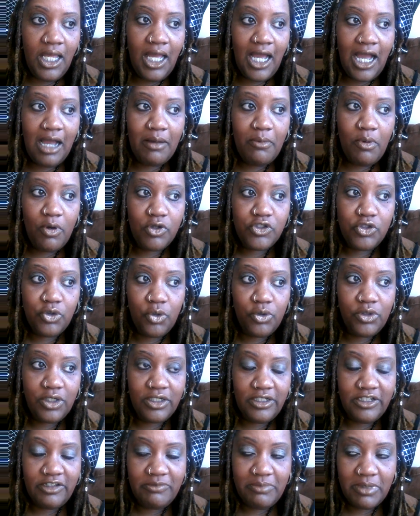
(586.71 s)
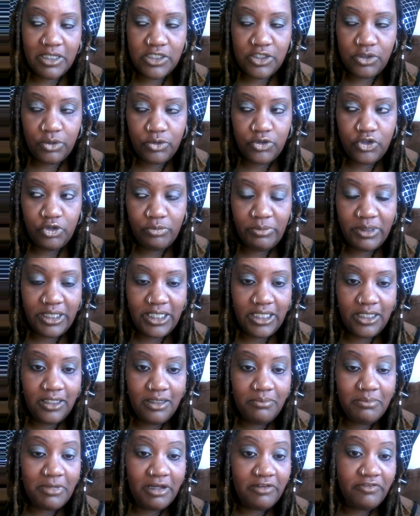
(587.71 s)
I'm also going to leave my social media,
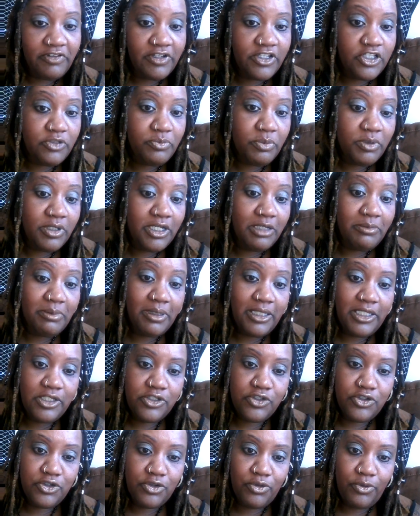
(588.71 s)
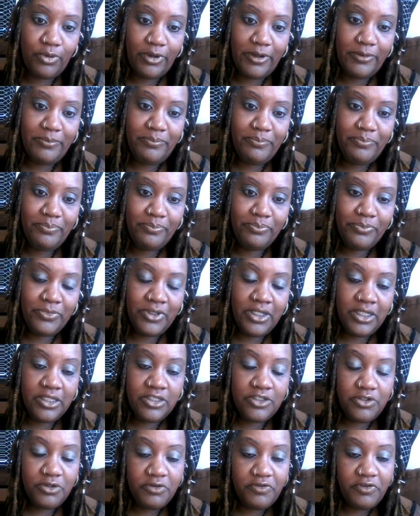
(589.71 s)
my Facebook and my Instagram.
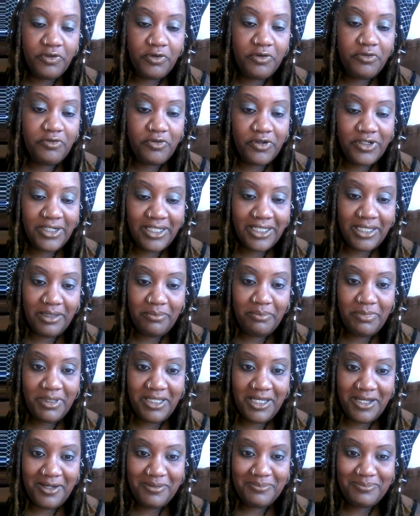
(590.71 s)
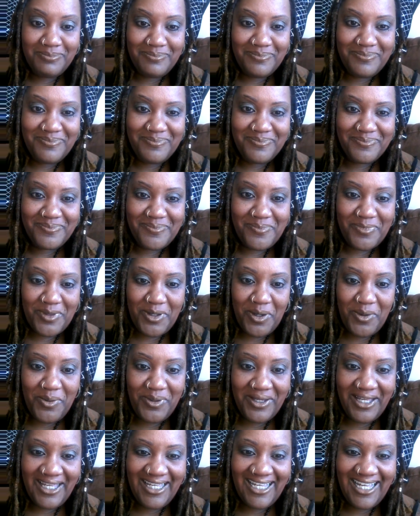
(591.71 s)
So feel free to hit me up.
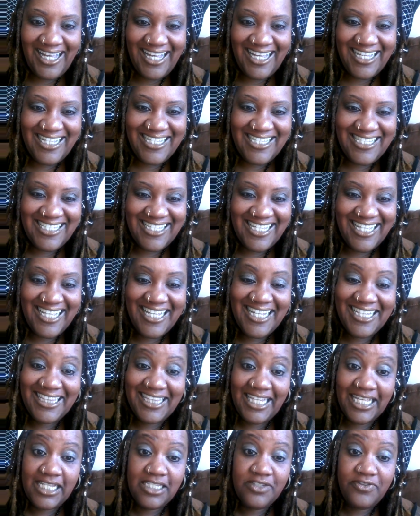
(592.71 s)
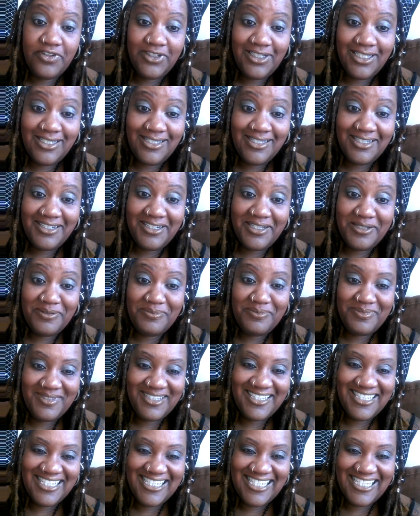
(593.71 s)
Okay, guys? Thanks for listening.
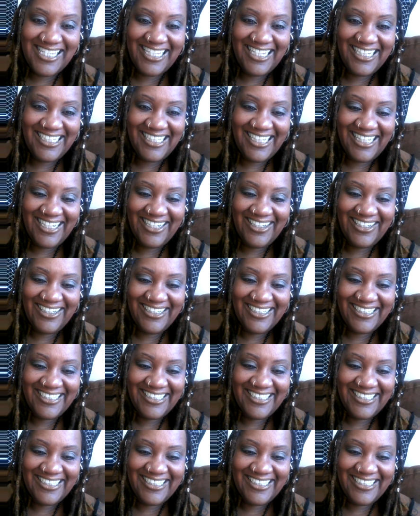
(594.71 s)
See you later.